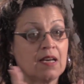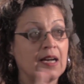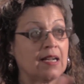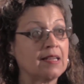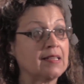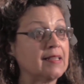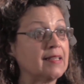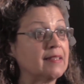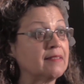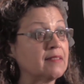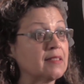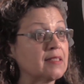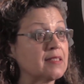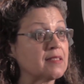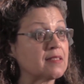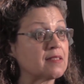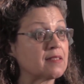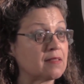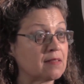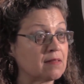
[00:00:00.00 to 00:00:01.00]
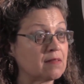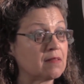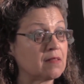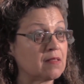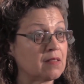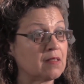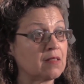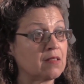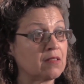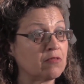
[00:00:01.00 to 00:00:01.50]
Allende's
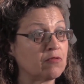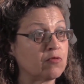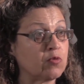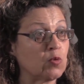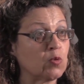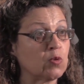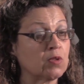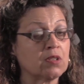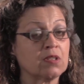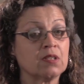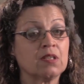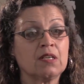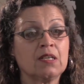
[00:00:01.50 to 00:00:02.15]
uh, yeah. fall.